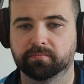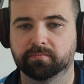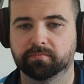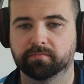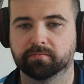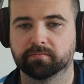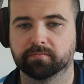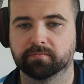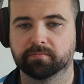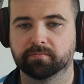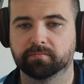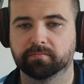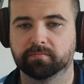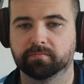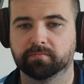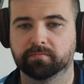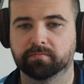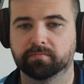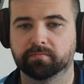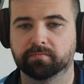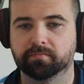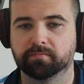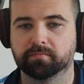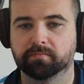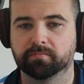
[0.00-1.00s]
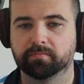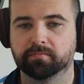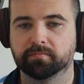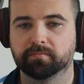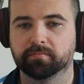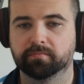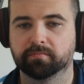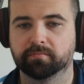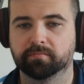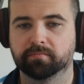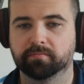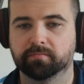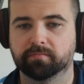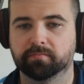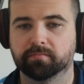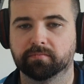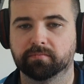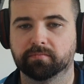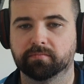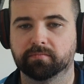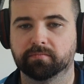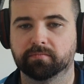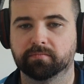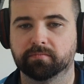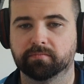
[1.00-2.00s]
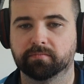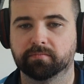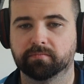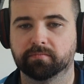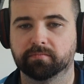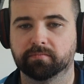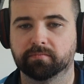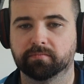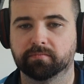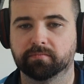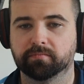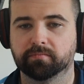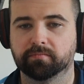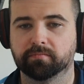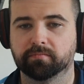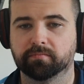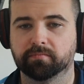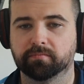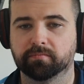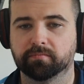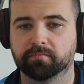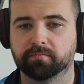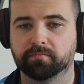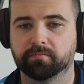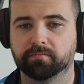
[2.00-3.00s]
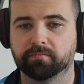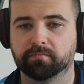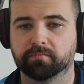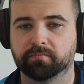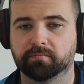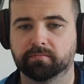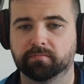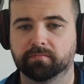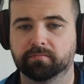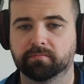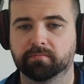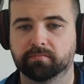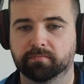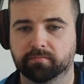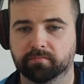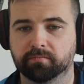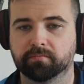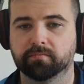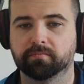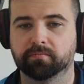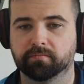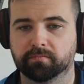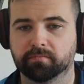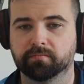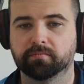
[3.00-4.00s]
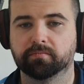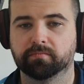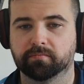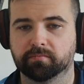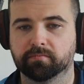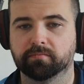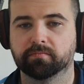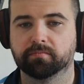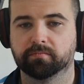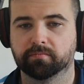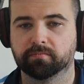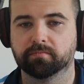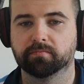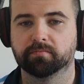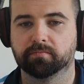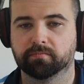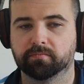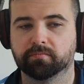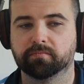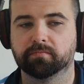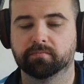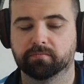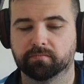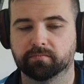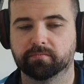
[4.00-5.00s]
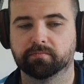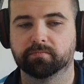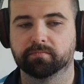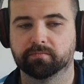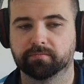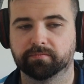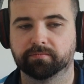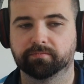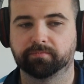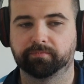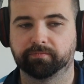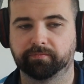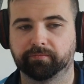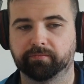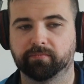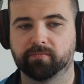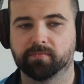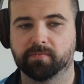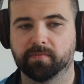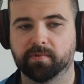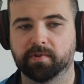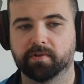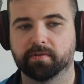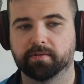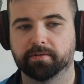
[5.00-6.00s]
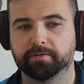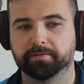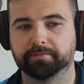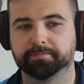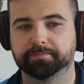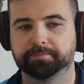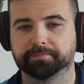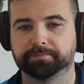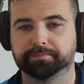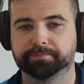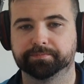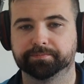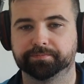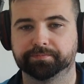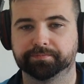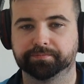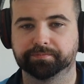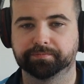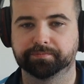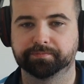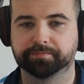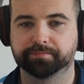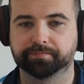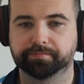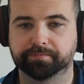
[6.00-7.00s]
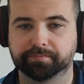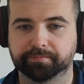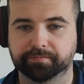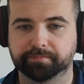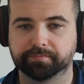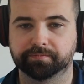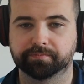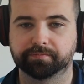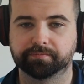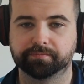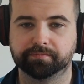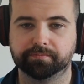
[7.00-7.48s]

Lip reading: (silent)